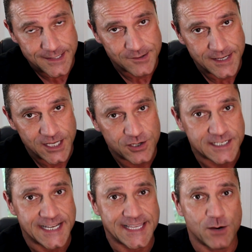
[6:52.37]
okay, you
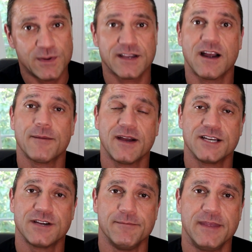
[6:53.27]
could take that with a
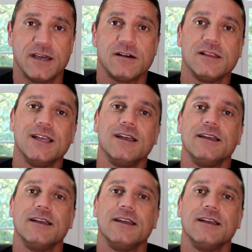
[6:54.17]
carbohydrate meal.